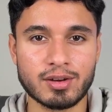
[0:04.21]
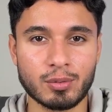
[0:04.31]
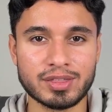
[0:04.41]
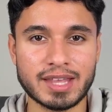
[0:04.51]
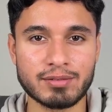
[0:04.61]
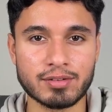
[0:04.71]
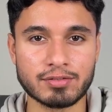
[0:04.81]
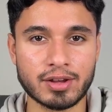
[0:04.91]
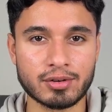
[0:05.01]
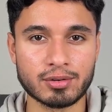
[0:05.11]
with Navy
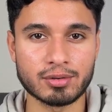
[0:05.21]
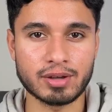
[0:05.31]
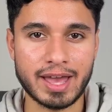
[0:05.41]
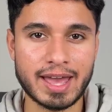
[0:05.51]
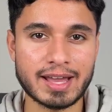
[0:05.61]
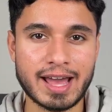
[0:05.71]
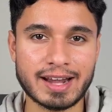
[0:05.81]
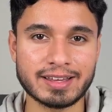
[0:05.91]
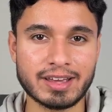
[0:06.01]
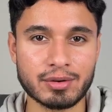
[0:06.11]
Federal and how
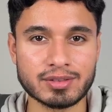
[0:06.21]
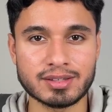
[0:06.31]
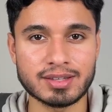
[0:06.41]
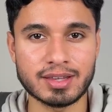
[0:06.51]
to guarantee